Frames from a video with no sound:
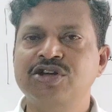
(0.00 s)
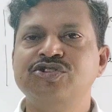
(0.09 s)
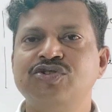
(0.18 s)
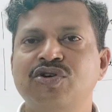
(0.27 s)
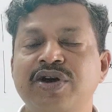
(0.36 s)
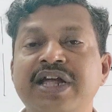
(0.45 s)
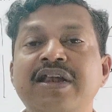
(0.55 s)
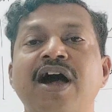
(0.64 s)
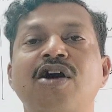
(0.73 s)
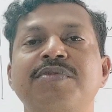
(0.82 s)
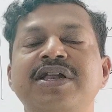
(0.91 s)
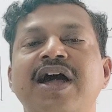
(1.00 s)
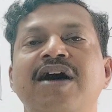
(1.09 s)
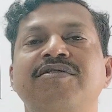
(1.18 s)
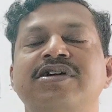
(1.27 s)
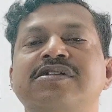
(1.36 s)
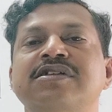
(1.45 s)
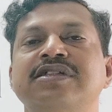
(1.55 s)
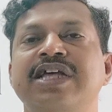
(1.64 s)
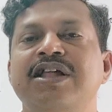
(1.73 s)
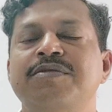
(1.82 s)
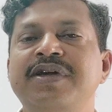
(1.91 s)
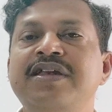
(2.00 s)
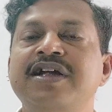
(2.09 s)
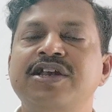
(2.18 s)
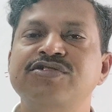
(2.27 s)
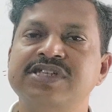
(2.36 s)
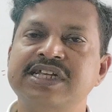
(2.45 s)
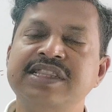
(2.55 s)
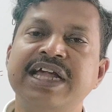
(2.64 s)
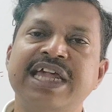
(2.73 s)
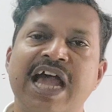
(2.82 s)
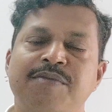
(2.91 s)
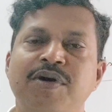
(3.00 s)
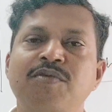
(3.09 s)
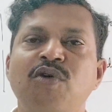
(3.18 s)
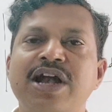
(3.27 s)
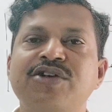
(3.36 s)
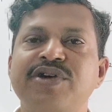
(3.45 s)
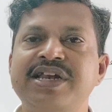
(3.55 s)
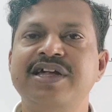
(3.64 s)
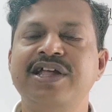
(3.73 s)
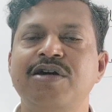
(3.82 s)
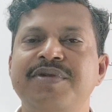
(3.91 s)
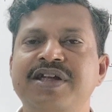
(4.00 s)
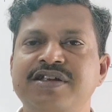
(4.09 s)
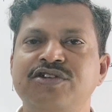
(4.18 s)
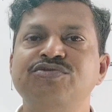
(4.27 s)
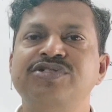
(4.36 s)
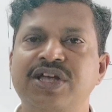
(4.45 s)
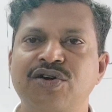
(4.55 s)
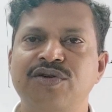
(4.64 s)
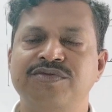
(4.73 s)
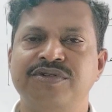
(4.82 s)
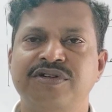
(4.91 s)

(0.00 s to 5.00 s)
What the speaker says: So in how many hours they will be reducing the gap of 120 kilometer to 0?